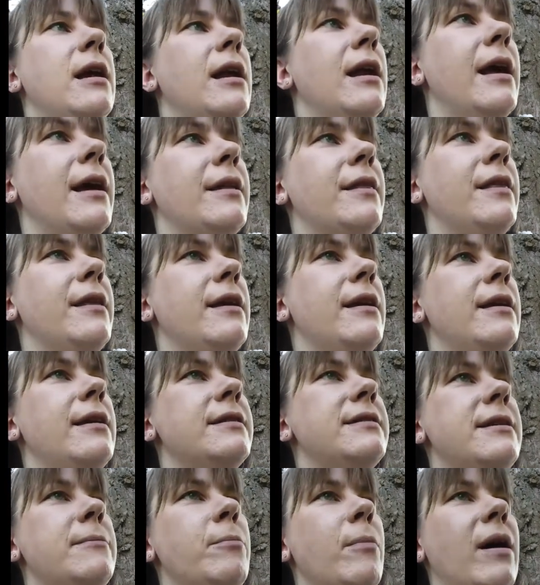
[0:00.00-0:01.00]

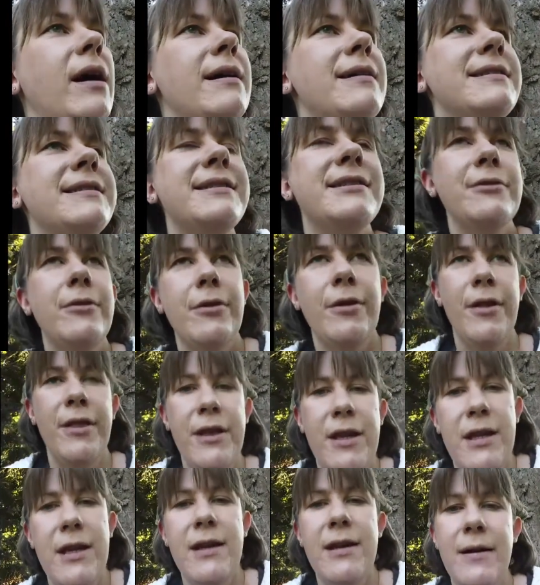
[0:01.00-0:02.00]
titmice or
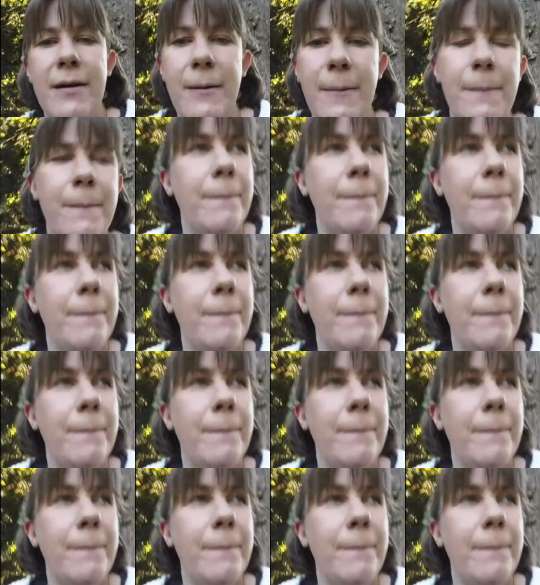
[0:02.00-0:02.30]
the